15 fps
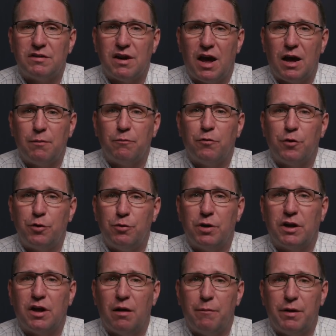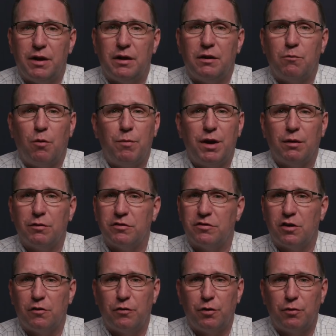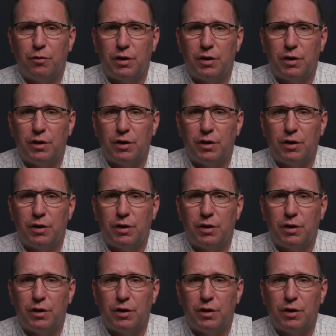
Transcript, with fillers: time for you to come in and we'll be able to serve you